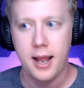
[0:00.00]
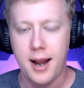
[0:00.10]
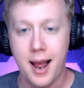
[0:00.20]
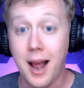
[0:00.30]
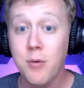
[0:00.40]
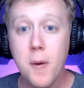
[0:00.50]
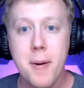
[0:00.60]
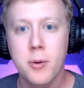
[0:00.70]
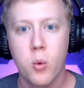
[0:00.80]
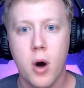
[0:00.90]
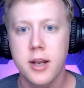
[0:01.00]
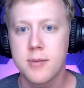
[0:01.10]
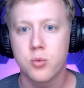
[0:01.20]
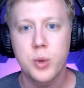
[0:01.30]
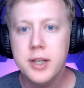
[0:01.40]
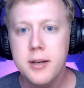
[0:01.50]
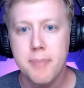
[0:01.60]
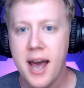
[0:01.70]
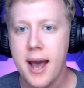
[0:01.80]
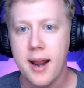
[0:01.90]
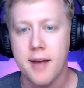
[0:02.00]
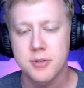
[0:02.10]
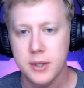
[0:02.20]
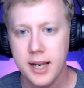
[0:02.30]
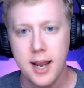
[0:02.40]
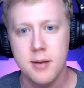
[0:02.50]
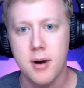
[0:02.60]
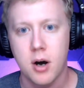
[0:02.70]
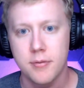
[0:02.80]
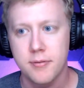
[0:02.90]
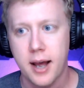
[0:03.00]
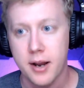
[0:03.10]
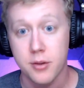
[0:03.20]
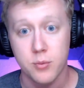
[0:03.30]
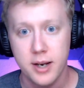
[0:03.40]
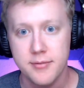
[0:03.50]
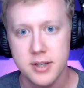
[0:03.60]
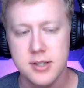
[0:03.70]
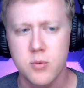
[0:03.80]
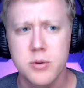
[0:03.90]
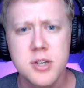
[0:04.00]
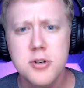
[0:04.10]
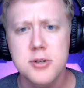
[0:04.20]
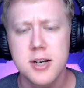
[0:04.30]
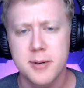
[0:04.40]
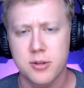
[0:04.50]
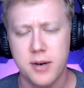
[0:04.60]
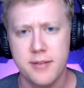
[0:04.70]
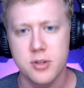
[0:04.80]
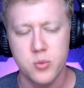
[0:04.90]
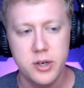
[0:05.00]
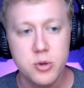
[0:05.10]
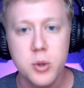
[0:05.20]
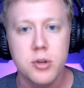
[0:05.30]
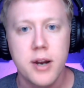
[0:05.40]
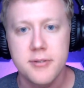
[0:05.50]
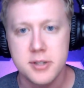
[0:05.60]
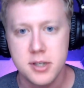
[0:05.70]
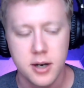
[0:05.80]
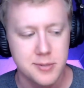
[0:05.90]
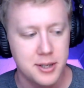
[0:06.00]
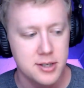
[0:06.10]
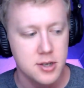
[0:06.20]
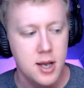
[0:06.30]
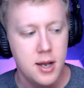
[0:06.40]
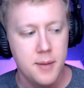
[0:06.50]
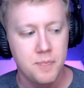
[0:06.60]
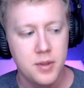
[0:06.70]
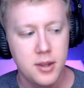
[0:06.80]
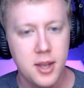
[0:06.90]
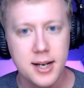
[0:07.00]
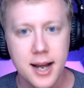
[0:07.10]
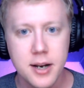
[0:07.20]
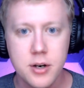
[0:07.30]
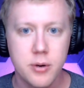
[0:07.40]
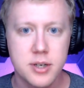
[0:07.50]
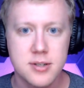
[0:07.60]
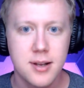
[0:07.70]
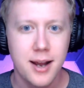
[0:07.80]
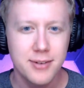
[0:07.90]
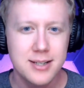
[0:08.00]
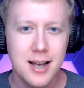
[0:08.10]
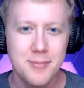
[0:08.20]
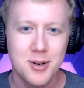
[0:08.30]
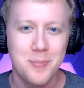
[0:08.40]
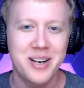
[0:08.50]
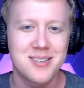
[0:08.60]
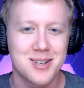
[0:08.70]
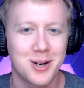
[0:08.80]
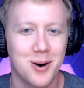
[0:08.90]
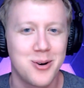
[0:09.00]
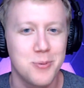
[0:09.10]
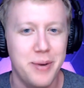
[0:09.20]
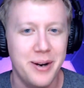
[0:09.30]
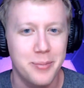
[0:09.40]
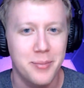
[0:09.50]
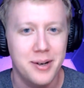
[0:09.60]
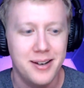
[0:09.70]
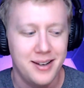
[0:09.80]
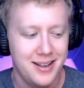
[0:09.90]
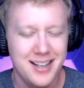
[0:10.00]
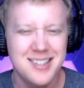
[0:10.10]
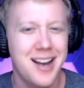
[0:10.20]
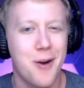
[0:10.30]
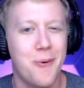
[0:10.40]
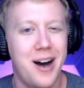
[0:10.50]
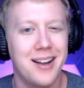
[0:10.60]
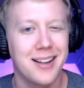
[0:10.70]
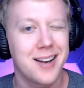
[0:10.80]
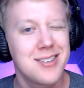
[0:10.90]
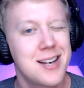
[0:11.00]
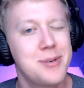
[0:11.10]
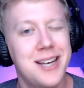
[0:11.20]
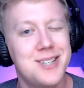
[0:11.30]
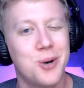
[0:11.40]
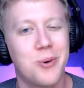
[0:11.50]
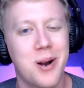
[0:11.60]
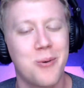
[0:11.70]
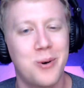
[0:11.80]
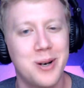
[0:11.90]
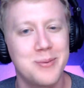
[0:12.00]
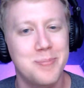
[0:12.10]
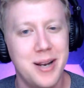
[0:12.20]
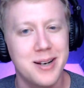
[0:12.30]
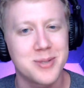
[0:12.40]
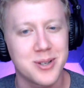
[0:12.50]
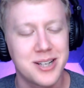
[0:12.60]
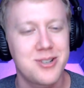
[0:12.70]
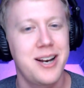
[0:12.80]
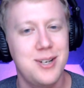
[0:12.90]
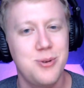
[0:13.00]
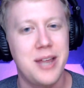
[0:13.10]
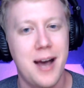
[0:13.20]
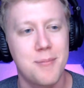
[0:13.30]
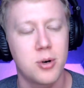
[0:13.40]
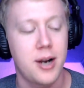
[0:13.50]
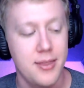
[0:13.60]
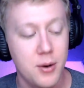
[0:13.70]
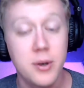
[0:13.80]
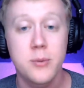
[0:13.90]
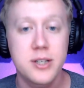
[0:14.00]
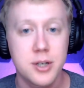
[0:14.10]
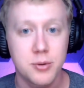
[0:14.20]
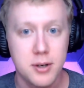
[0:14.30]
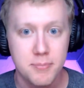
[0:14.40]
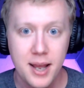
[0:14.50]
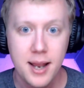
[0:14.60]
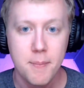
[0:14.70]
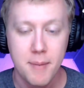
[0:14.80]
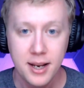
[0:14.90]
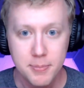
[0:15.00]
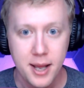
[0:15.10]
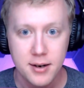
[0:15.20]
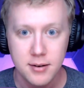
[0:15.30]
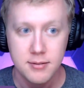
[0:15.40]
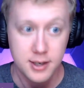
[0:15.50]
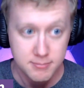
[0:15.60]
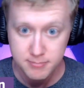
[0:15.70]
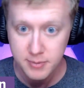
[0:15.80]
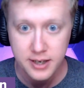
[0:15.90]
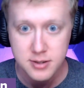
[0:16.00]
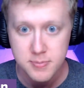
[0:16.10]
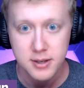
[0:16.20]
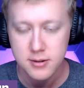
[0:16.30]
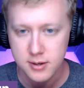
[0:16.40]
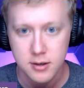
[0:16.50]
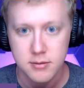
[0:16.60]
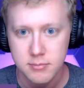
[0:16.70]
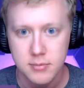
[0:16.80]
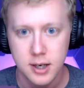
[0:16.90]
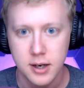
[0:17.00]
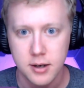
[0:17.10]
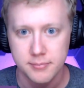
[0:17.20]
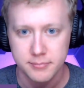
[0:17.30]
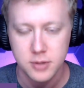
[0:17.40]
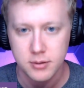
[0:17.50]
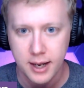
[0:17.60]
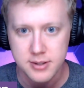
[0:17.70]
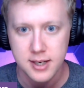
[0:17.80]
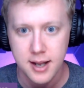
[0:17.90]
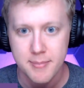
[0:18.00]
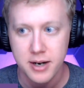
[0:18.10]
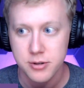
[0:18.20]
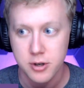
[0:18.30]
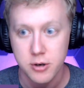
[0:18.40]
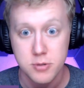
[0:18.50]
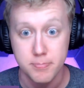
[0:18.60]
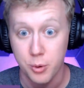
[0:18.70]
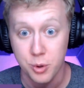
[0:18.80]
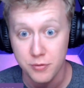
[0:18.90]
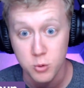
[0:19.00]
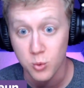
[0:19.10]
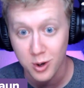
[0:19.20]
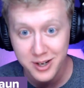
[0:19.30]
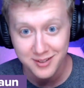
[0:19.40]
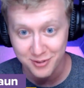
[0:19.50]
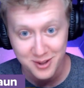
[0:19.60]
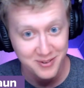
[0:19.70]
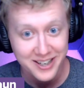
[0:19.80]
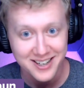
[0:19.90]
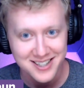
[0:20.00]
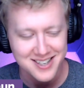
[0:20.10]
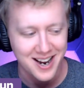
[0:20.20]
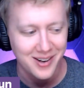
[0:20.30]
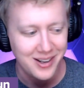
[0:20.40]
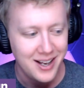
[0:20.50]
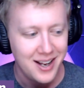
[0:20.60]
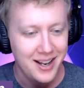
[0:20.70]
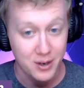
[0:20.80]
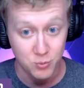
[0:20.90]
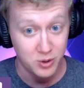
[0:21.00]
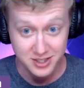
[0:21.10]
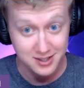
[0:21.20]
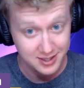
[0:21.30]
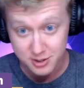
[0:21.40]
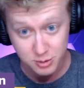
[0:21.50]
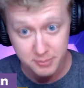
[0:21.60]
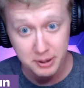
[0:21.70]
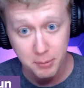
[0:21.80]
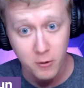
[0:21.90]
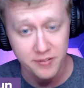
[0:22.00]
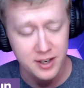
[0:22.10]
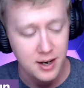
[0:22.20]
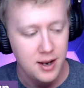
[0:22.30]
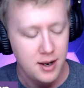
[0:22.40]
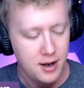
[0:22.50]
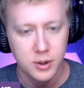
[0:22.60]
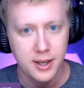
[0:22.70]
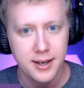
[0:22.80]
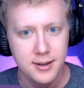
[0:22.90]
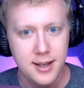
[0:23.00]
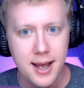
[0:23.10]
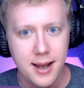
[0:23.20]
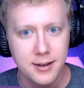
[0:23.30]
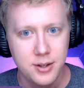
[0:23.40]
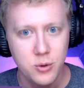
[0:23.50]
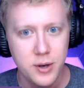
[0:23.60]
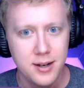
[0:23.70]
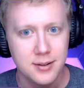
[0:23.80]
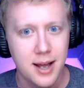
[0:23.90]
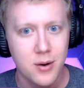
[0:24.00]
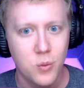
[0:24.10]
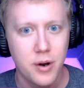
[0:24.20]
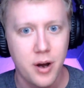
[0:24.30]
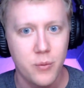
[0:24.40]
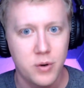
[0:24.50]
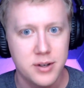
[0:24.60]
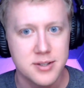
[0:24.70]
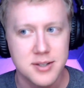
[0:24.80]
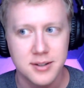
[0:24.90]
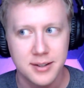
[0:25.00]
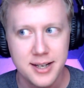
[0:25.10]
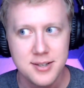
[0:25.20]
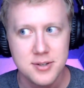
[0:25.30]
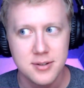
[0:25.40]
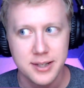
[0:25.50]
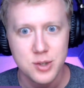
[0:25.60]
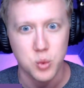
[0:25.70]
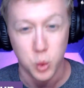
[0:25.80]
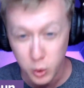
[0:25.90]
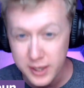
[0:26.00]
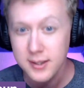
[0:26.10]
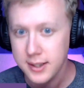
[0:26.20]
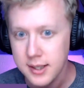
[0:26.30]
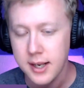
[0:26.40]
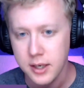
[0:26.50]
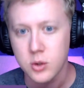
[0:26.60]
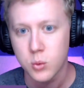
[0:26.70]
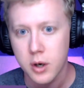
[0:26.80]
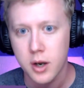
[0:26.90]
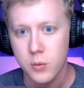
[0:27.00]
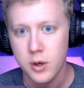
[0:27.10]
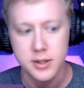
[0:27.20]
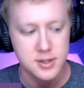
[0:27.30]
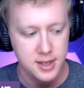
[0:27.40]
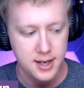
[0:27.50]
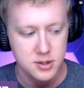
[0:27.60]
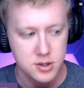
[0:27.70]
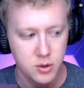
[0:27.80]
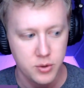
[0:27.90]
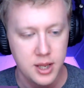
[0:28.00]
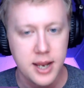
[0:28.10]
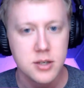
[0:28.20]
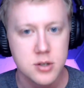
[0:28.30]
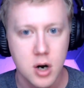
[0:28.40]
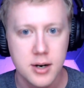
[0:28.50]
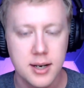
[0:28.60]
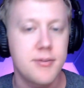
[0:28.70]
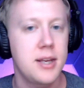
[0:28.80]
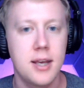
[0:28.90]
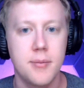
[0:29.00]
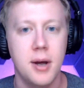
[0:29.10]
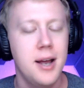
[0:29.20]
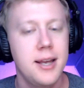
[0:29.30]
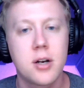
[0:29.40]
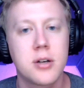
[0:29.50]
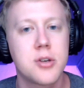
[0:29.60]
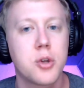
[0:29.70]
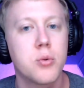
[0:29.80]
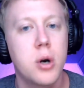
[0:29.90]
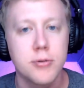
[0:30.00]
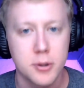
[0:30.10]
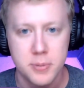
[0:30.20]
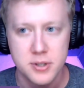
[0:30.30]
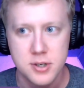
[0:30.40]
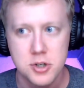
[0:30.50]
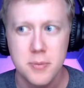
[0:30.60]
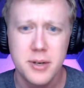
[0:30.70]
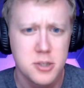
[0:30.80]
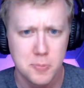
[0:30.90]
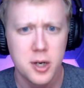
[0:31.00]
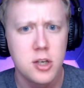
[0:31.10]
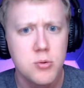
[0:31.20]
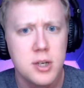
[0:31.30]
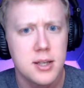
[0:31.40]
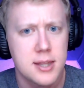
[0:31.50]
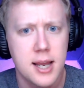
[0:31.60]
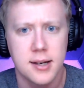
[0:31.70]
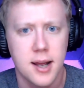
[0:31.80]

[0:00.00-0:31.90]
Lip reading: And I remember wanting him really bad after he came off out of the Ravens. And what was interesting about the Ravens, when he was with the Ravens, he talks about this, they kind of noticed every time you're up against a guard, you beat him. That's kind of wild. Like every time we get you a one-on-one, you beat him. So let's try to do that more. And then when he went to Green Bay, Mike Pettine and Mike Smith, their outside linebackers coach, both of whom work for the Vikings now, and this was a big part of it, we're like, yeah, you win a lot of one-on-ones. Let's really get you one-on-ones. And so they started giving him, he calls it the rover position, but it's a pretty unique thing.